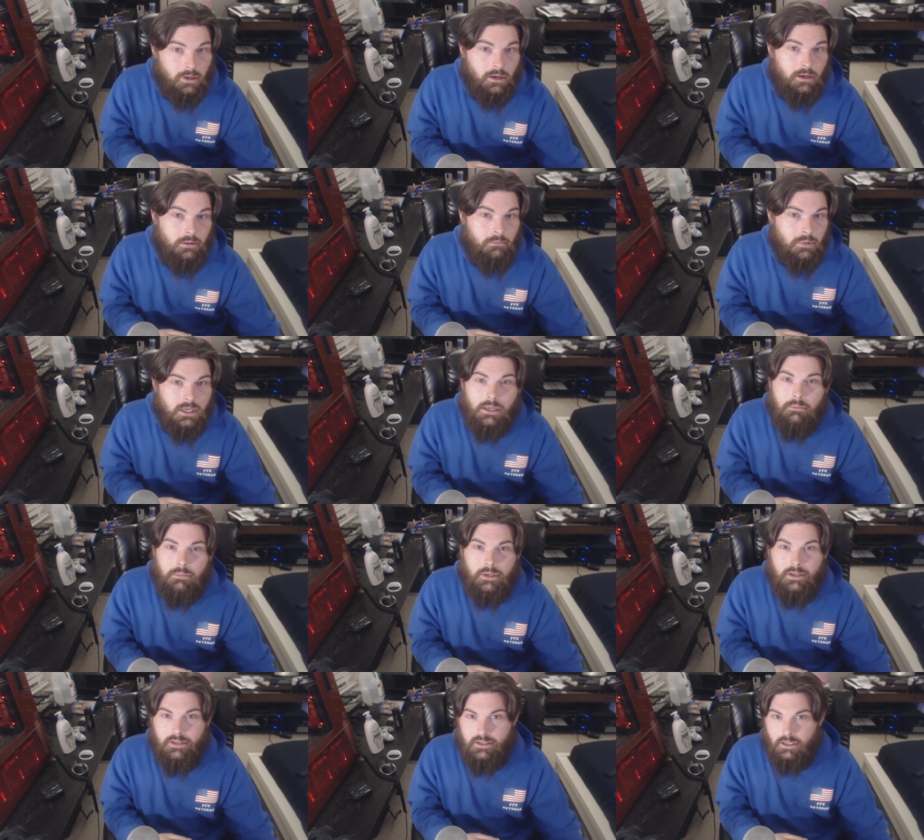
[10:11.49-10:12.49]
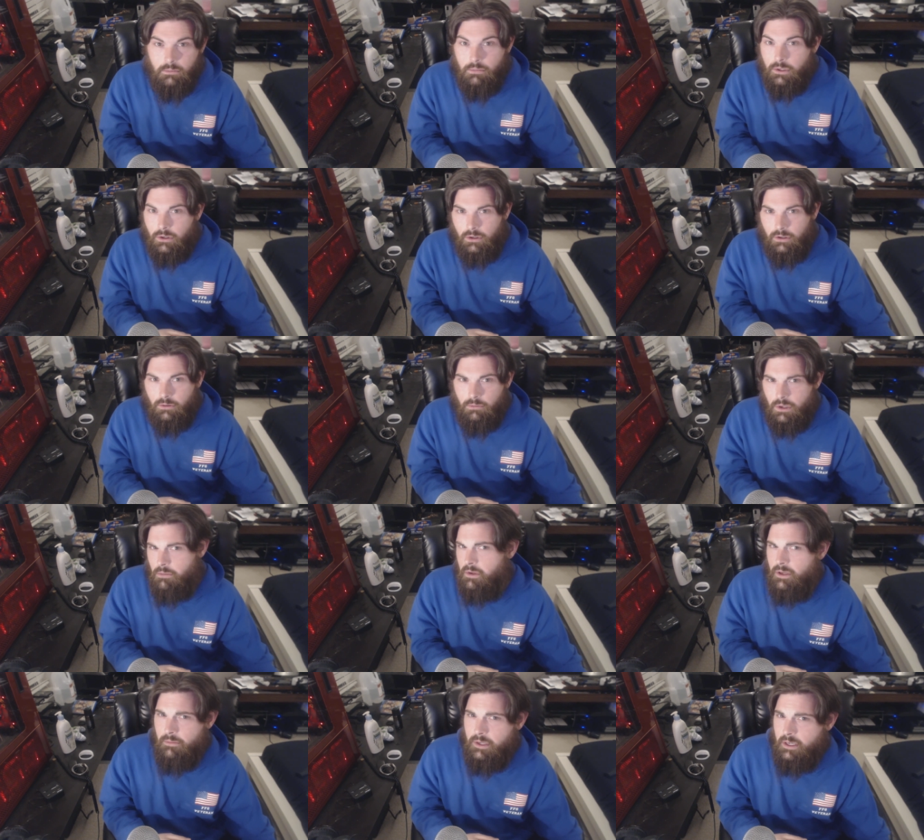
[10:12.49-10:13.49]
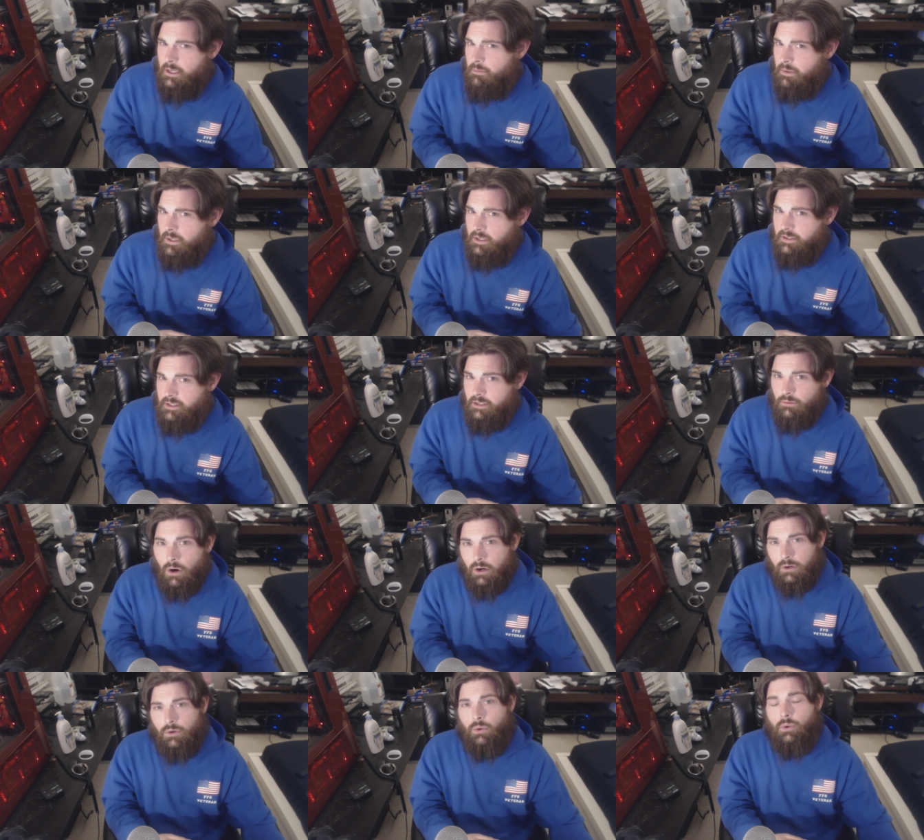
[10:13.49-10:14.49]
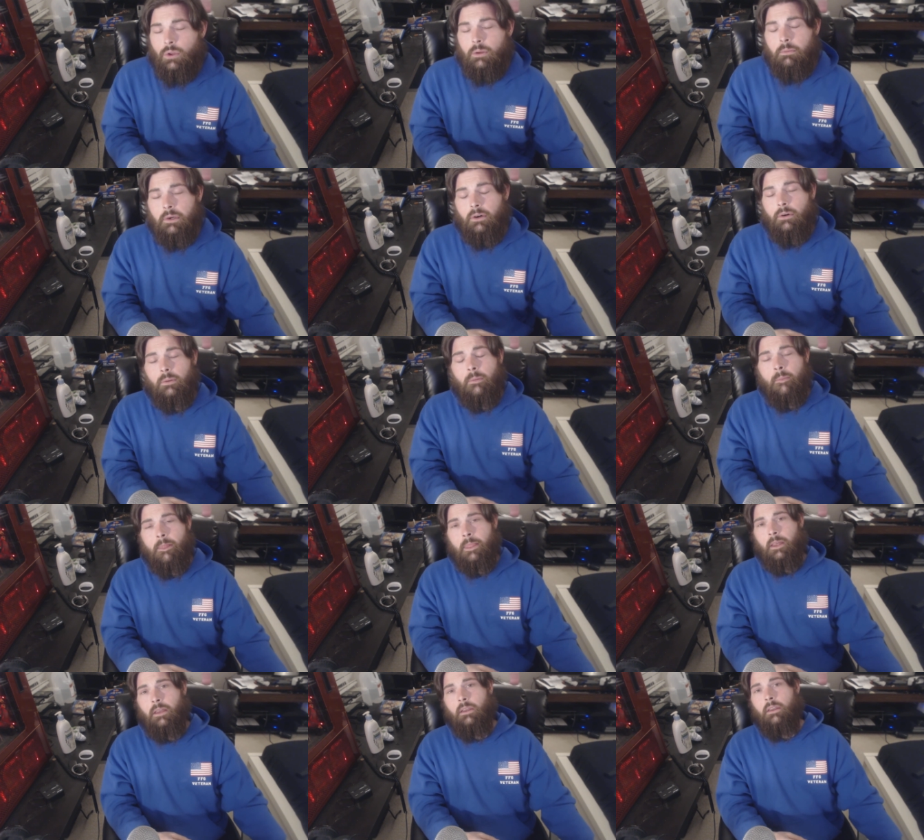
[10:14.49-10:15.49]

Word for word: uh, mini PC build, maybe a mini PC water cooling build,